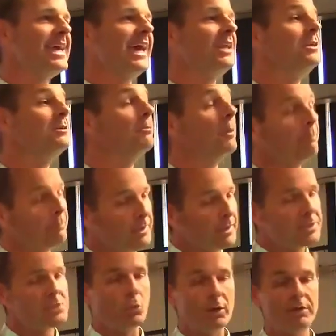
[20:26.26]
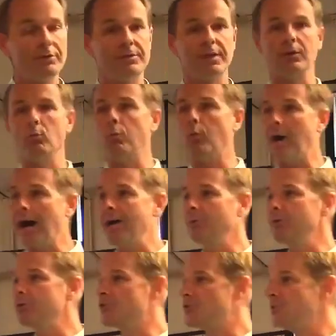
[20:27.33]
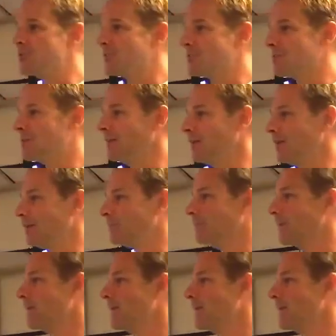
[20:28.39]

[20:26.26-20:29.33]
And he, but it's a weird thing. Why was Jesus killed?